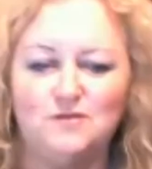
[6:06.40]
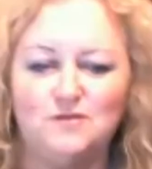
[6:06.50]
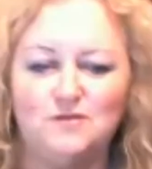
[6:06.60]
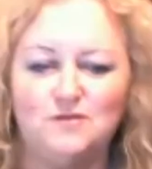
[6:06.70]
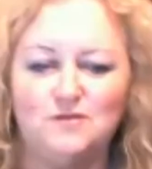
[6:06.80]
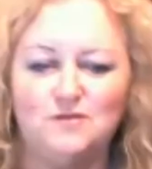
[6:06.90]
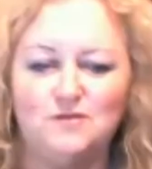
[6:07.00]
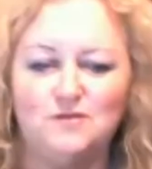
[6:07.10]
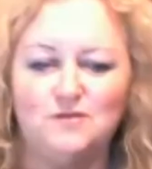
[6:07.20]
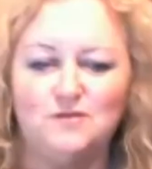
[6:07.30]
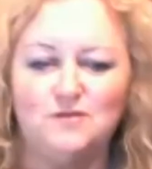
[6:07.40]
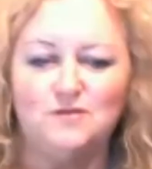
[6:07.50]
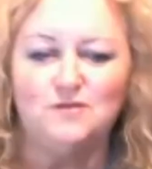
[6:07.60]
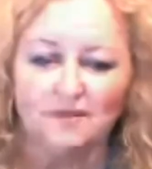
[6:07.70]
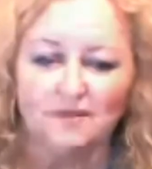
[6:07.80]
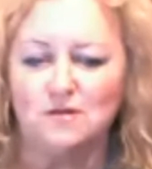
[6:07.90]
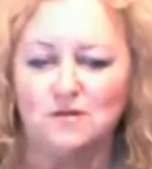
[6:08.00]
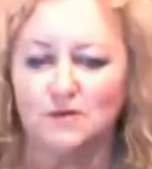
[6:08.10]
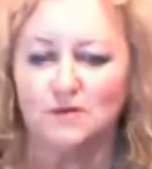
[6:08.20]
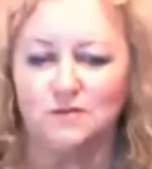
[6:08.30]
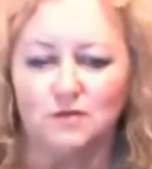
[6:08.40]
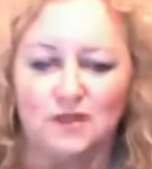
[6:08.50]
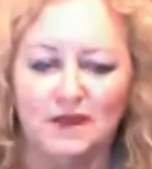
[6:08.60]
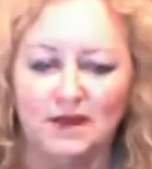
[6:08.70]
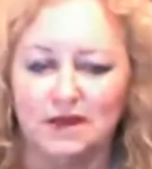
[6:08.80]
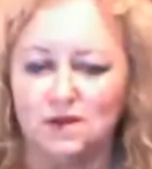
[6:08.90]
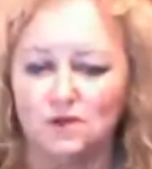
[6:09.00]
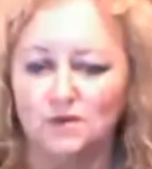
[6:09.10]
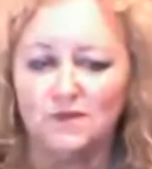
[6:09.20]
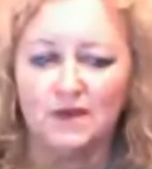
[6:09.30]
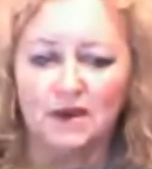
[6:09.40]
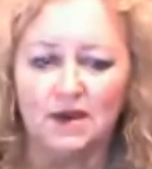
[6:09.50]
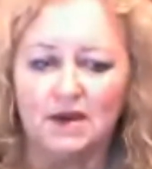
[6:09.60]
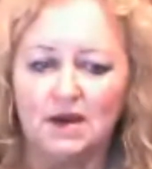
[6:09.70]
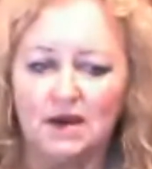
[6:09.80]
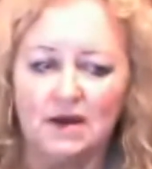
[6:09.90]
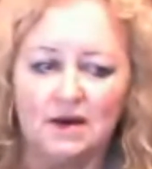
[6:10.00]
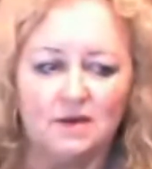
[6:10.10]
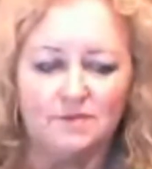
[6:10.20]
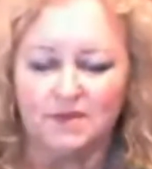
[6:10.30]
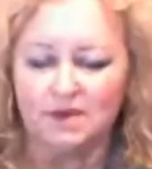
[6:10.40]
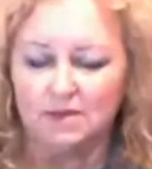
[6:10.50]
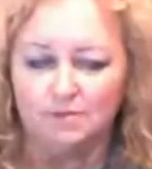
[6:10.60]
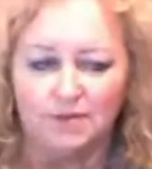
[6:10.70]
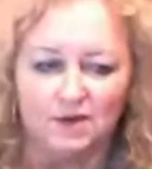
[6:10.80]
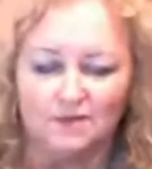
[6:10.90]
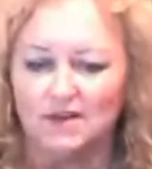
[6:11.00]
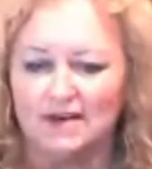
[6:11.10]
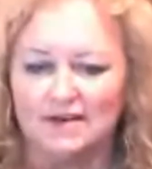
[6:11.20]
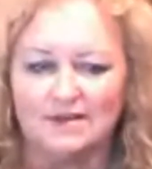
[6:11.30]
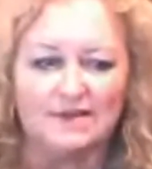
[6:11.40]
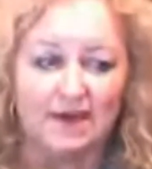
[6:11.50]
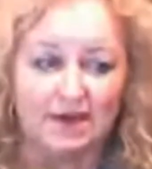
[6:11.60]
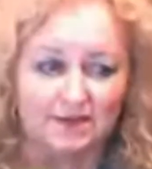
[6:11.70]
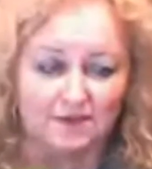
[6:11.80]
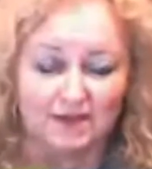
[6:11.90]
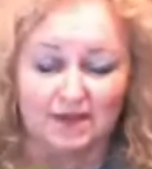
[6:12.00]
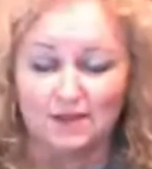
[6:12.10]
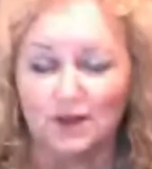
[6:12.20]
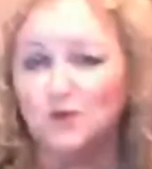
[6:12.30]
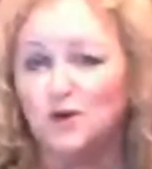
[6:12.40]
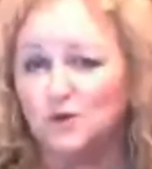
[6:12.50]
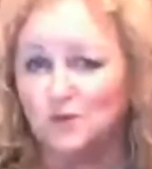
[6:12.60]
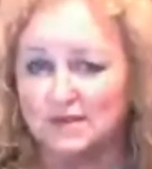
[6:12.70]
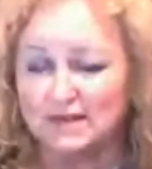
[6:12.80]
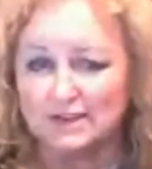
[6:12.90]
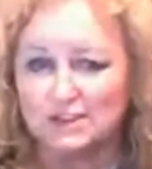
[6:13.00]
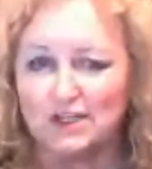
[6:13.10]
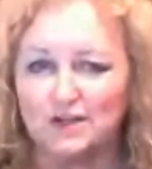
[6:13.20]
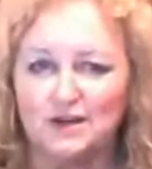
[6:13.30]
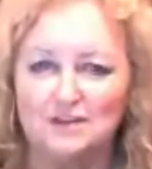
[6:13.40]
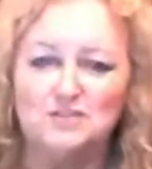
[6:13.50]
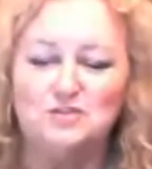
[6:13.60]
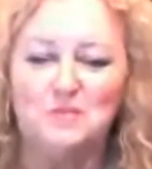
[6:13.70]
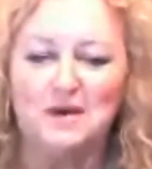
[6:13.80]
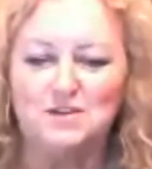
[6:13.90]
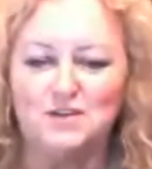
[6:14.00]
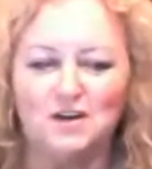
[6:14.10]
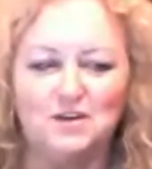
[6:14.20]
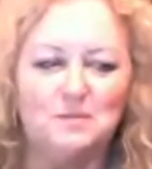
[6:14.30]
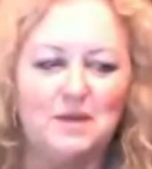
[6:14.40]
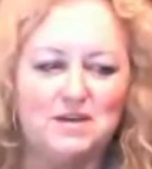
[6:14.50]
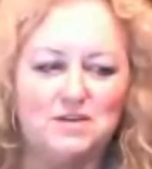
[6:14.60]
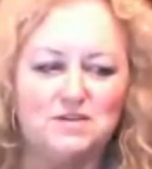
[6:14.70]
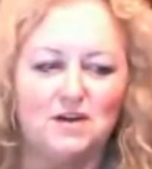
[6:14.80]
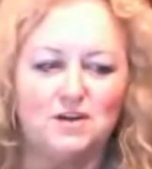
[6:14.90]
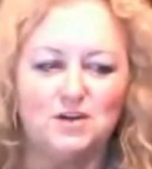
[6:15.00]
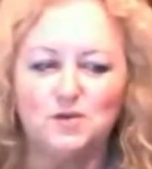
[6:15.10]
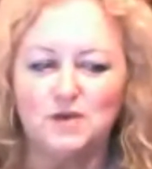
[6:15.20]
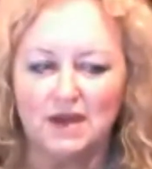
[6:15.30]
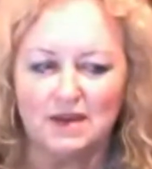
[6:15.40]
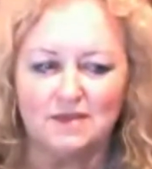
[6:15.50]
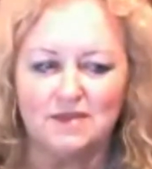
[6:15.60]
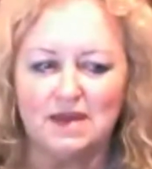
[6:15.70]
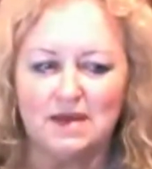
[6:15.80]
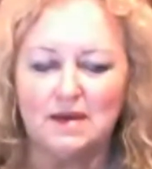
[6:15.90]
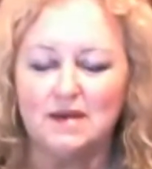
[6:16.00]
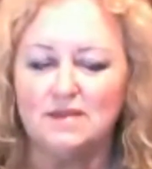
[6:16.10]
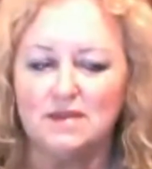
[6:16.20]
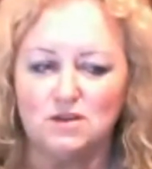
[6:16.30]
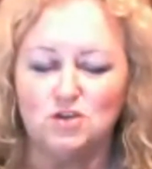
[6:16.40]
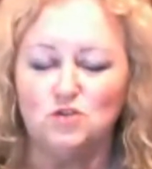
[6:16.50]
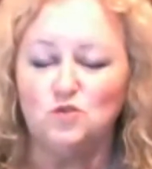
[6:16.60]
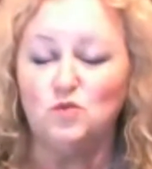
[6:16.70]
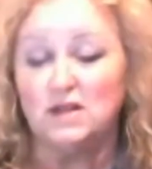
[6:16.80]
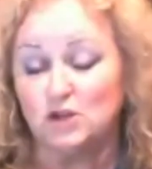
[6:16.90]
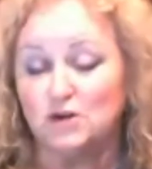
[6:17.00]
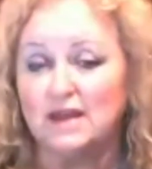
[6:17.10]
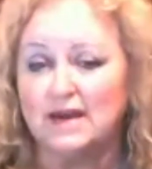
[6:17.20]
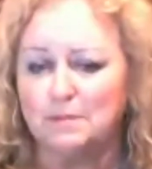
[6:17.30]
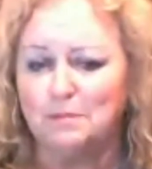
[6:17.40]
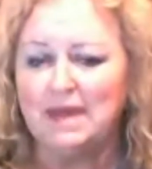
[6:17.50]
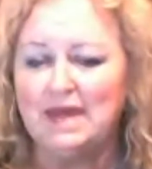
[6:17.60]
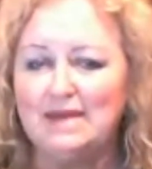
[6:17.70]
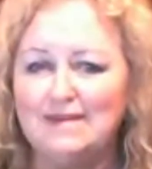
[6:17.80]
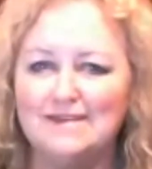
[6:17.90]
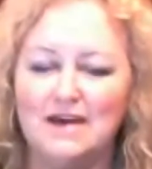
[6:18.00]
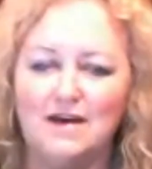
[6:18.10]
people online, this is the lower third that I use. The butterflies and the logo. Little shout out to my daughter. My daughter created the two what look like bees.